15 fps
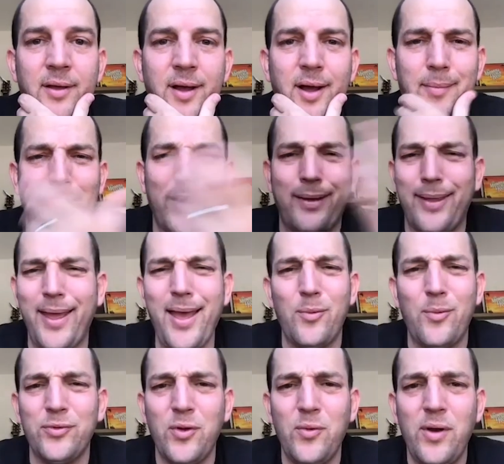I'm like, "Yeah, we'll
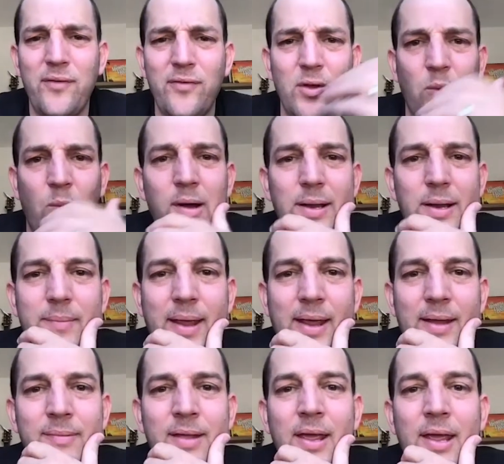do whatever you want,
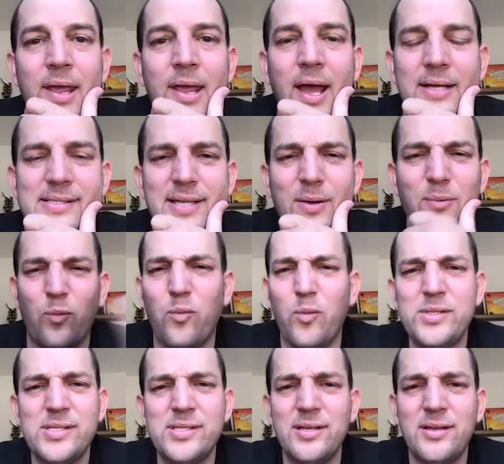man." I said,
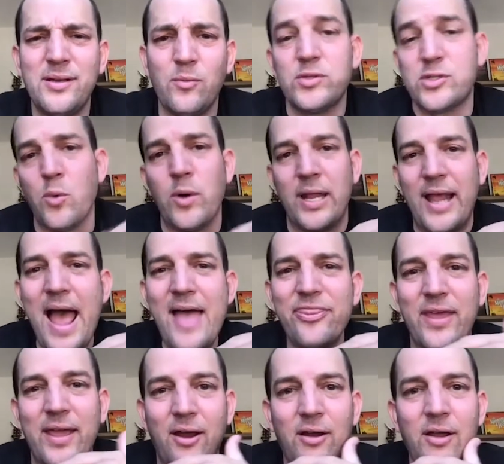so when he got
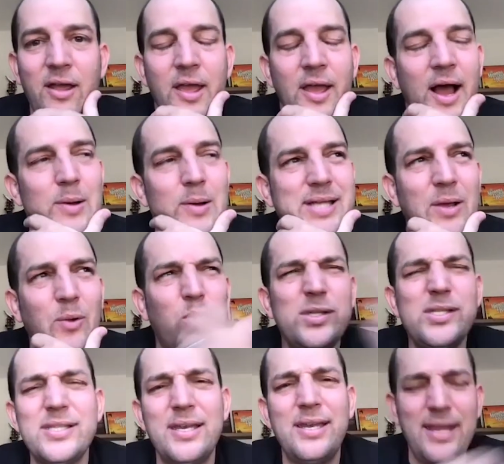there, I was like,
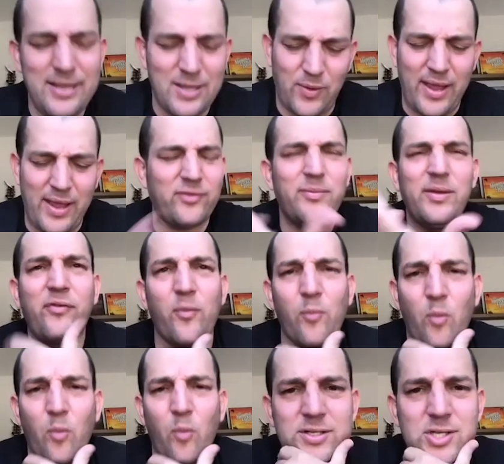"What's the need that we have to be from
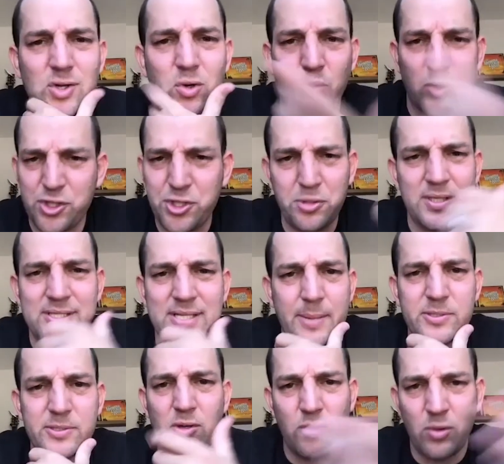1 to 2? We'll shoot this
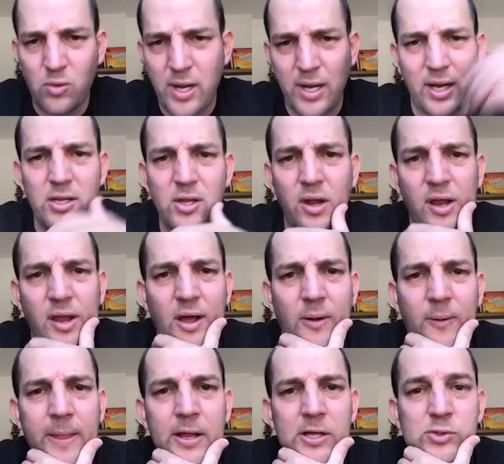episode real quick and you can go."
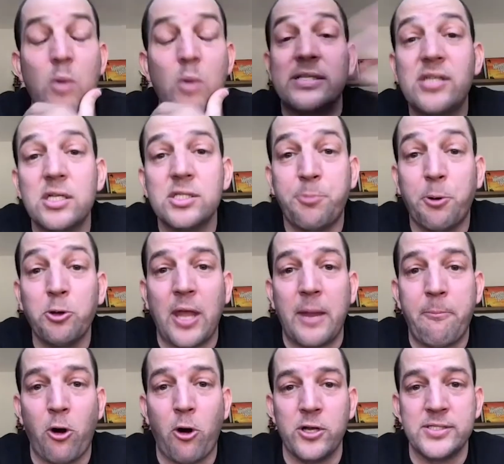He goes, "Well, my son's birthday
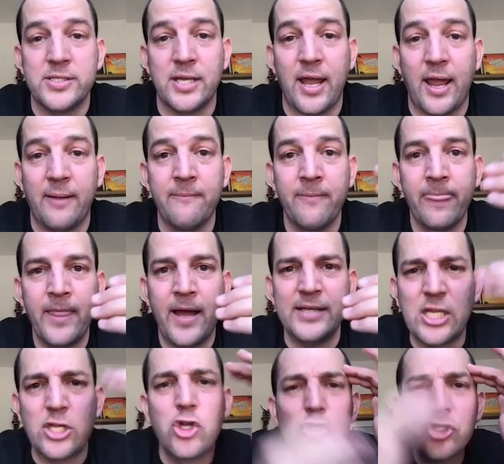party's today." I
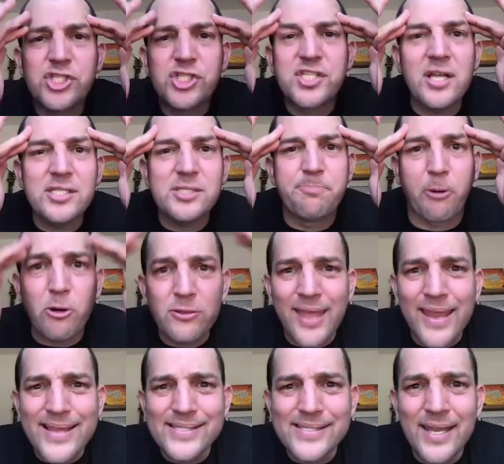said, "Your son's birthday
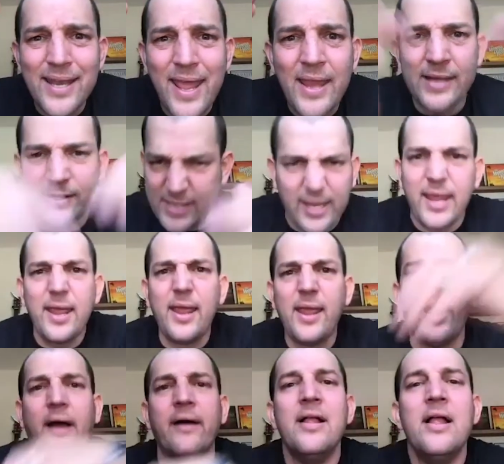is today?" He's like,
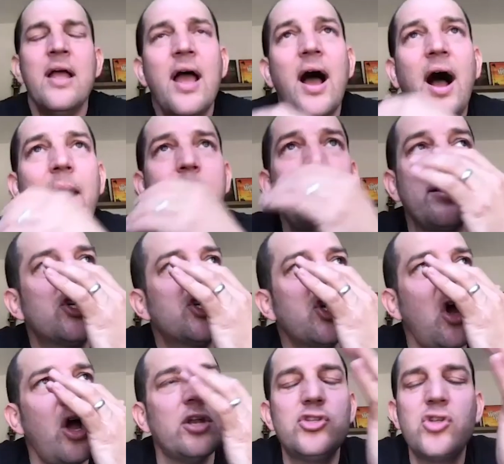yeah. I'm like,
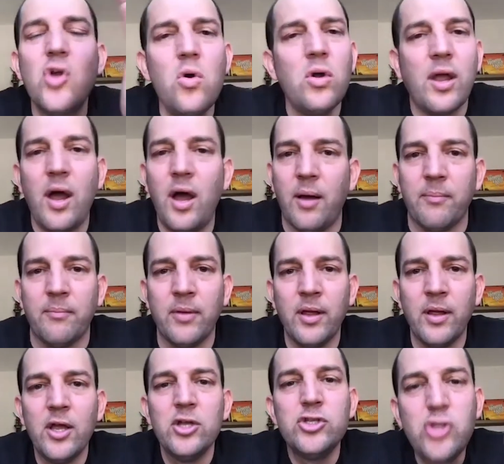"Shawn, don't come.
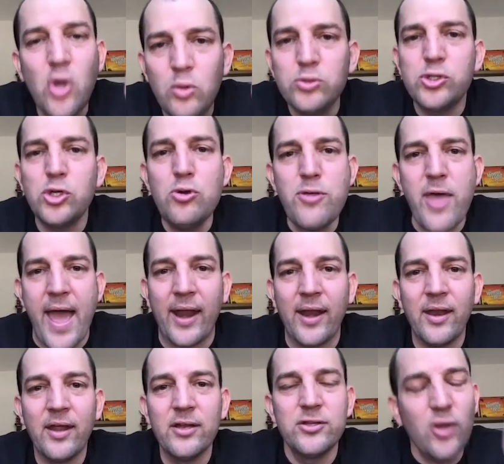Don't do that.
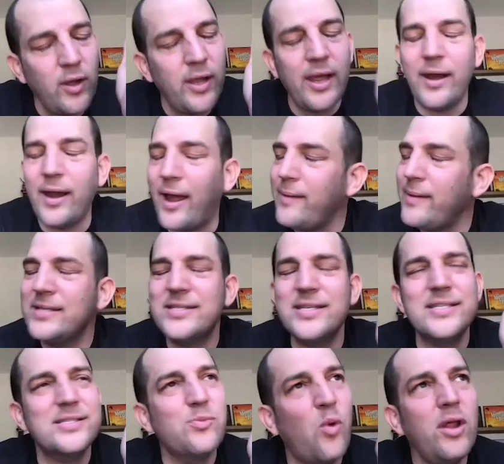Don't." And it's
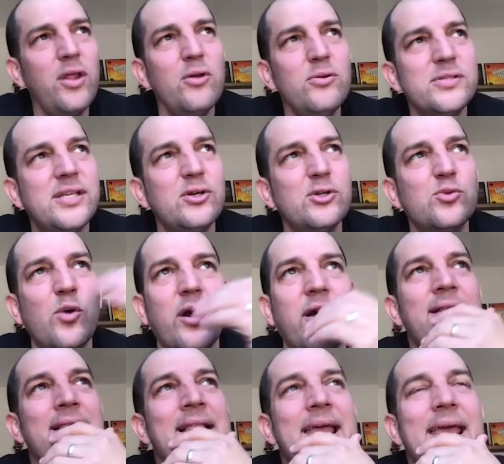just one of those deals where
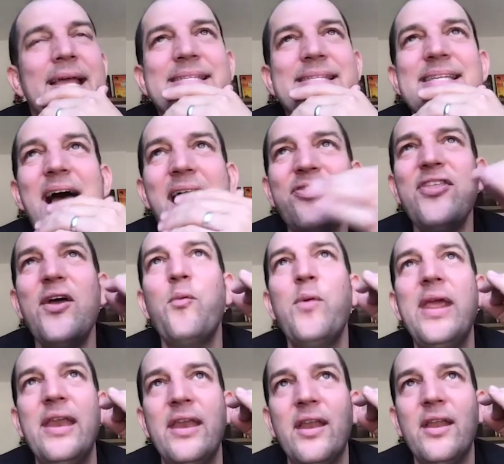it's not that
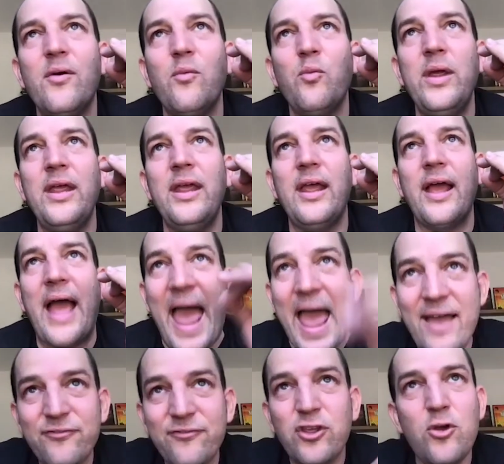we
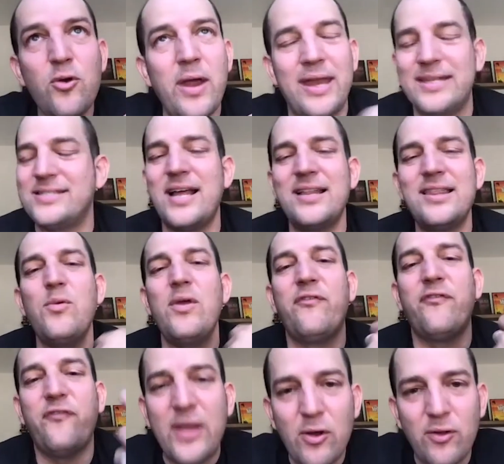have to, and it's not that we
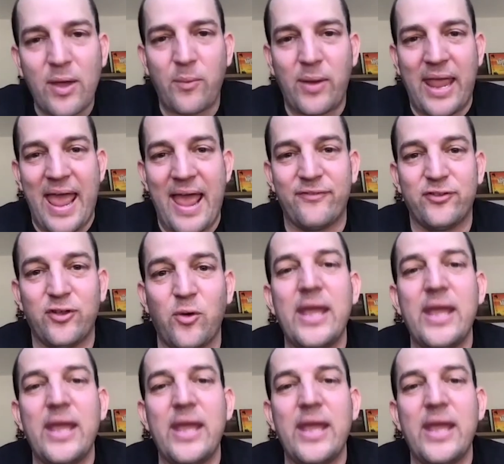feel that we have to.